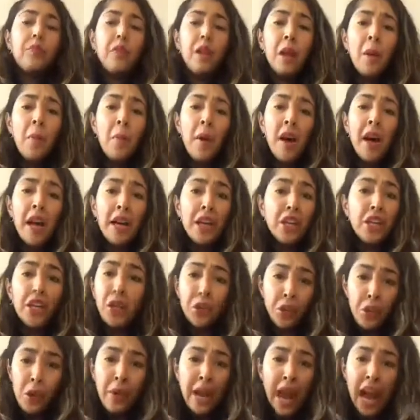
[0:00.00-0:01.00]
But
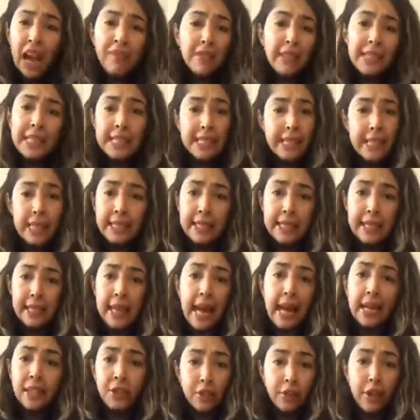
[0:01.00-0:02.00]
you don't have to stick to
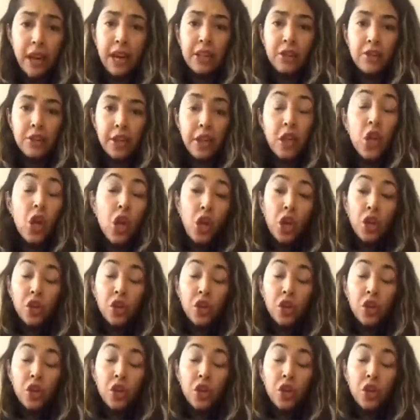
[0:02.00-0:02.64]
that direction.